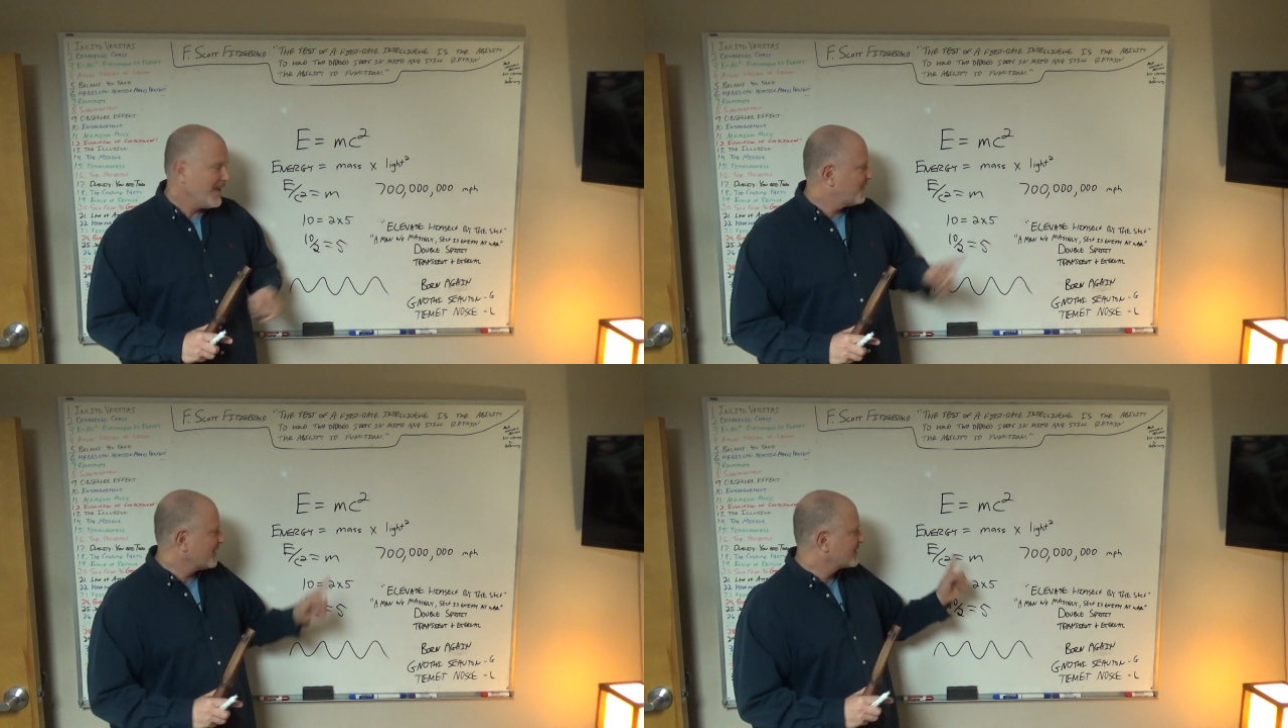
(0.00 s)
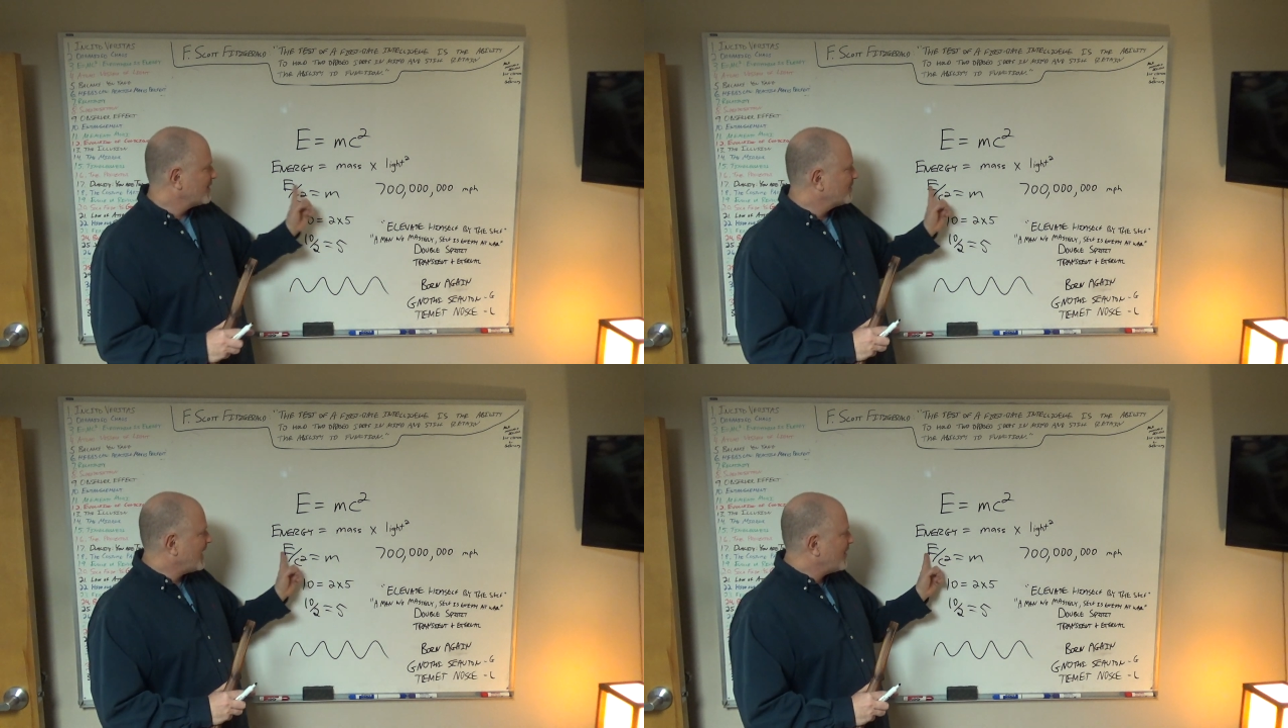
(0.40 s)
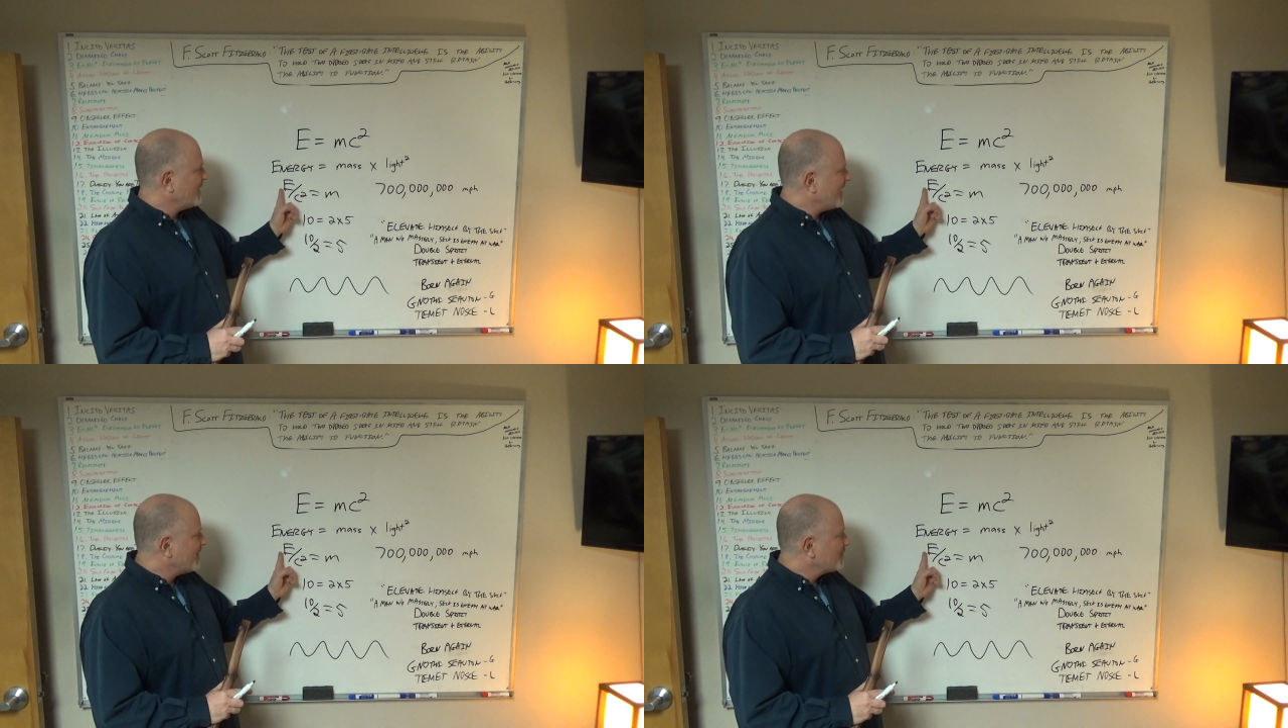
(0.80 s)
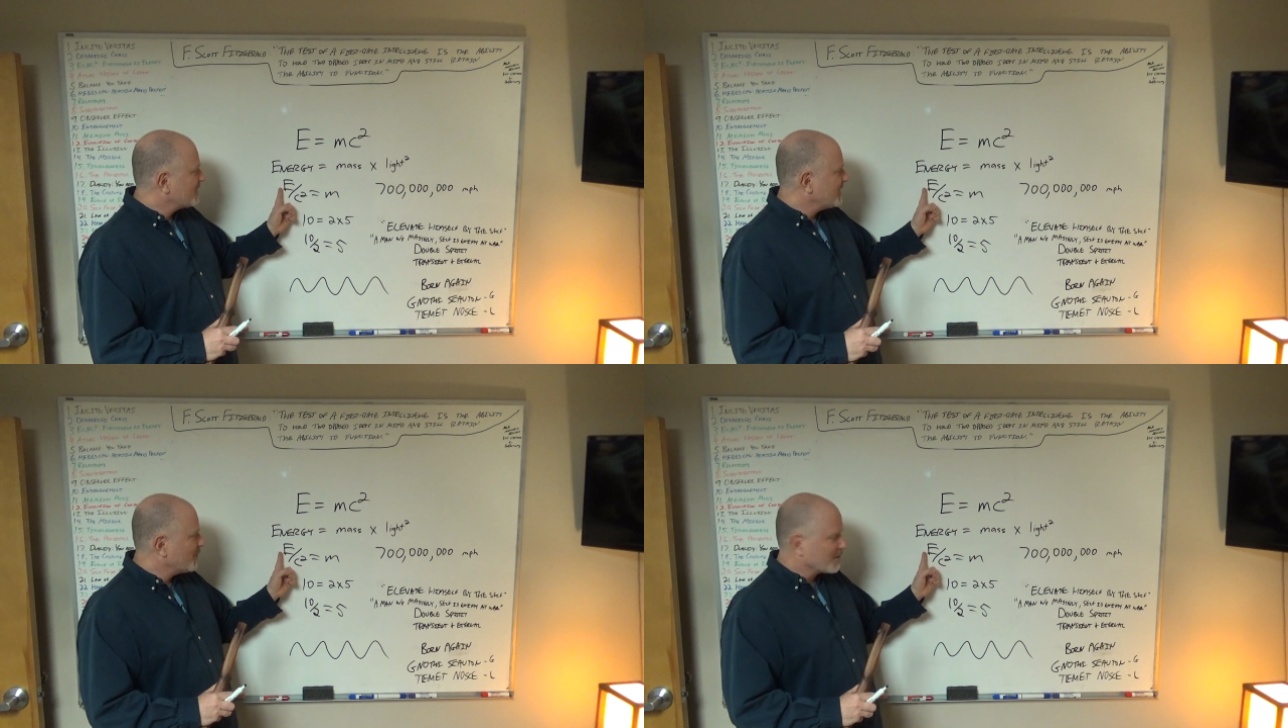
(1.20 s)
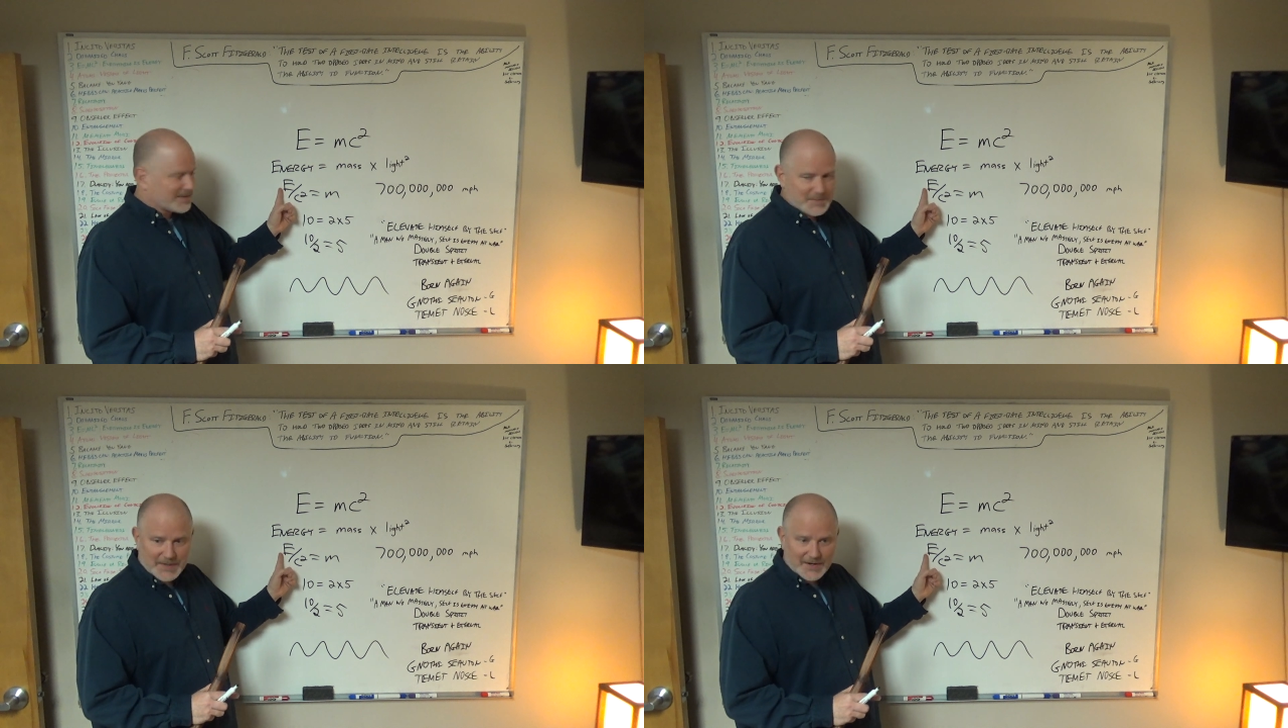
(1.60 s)
If I slow down energy or
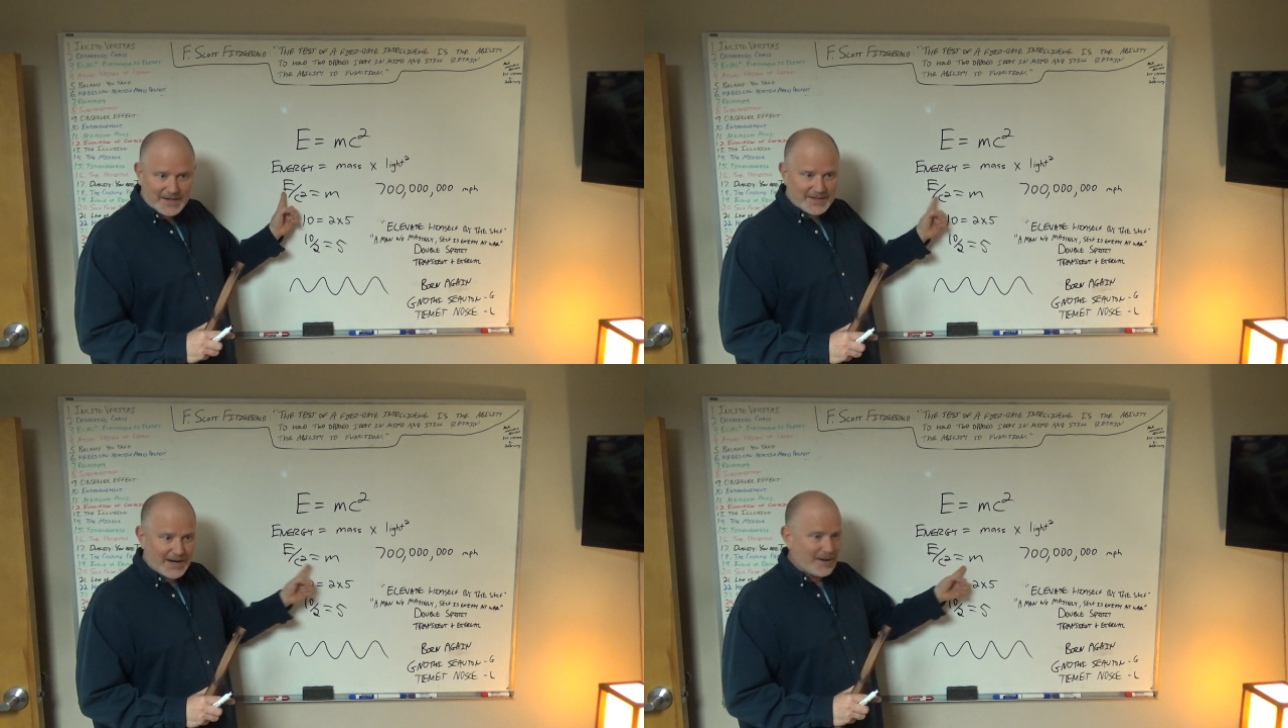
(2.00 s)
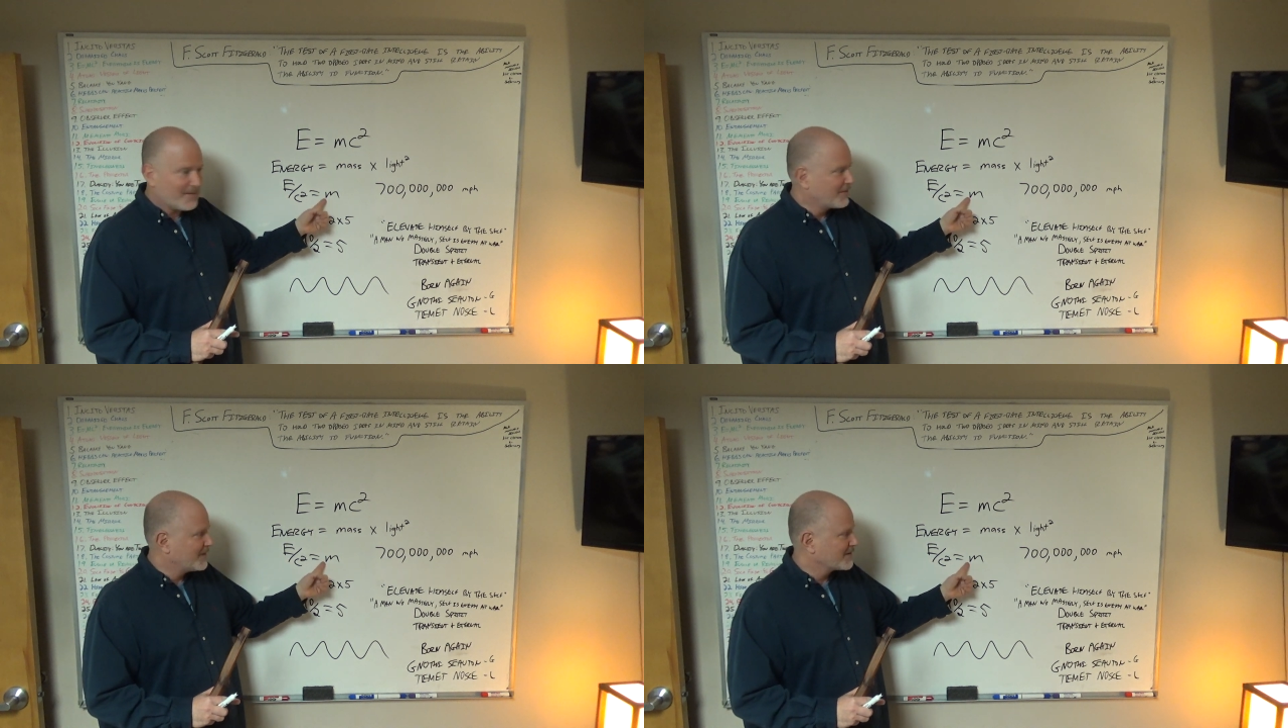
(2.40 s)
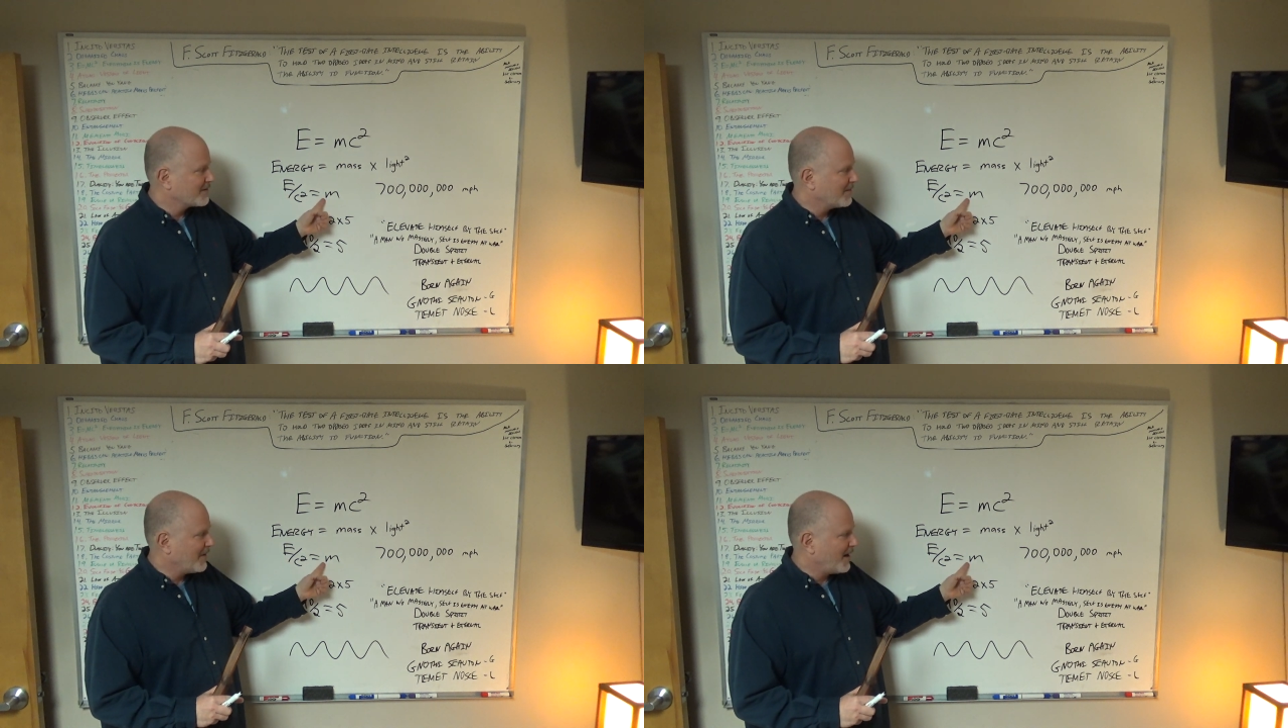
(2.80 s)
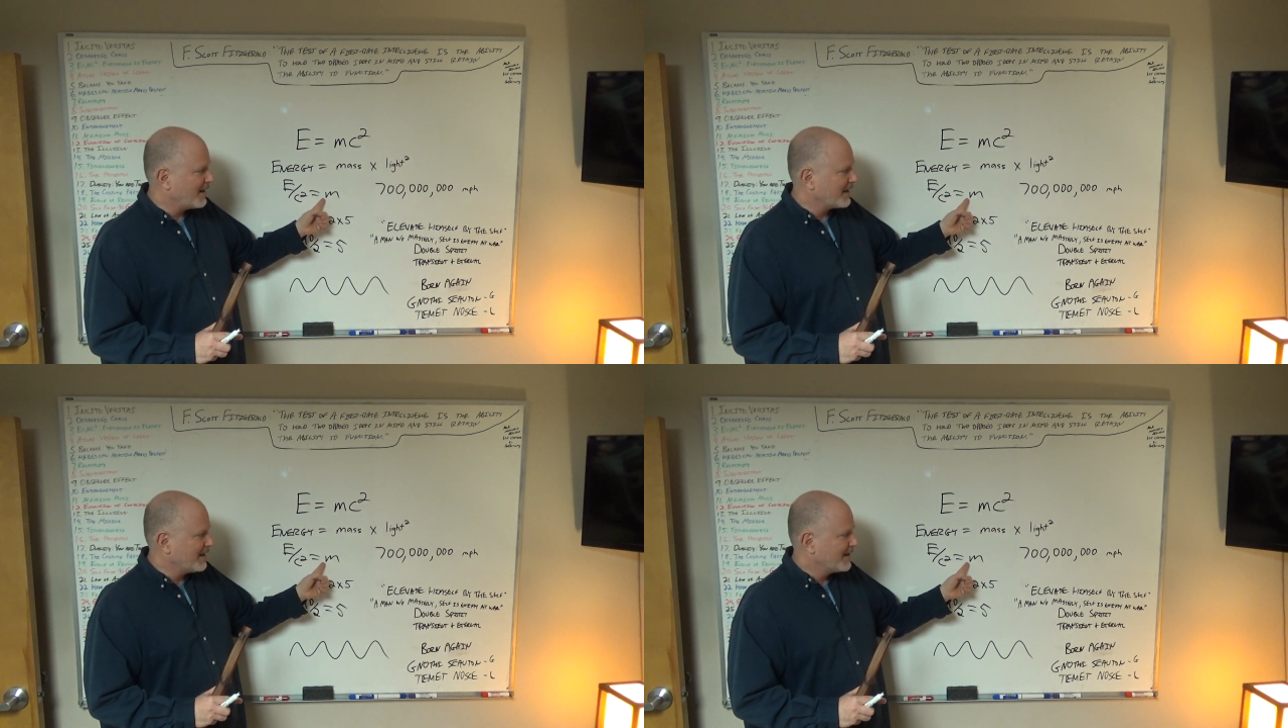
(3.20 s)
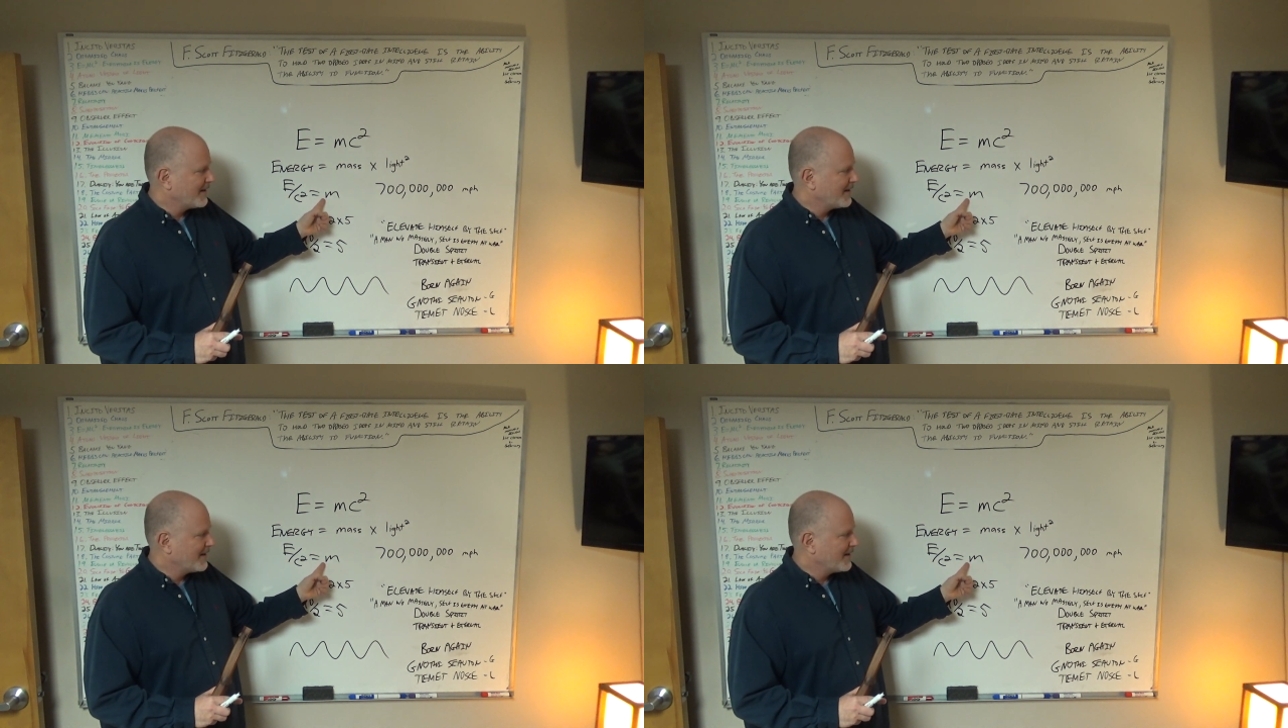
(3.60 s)
spirit, now I have a physical body.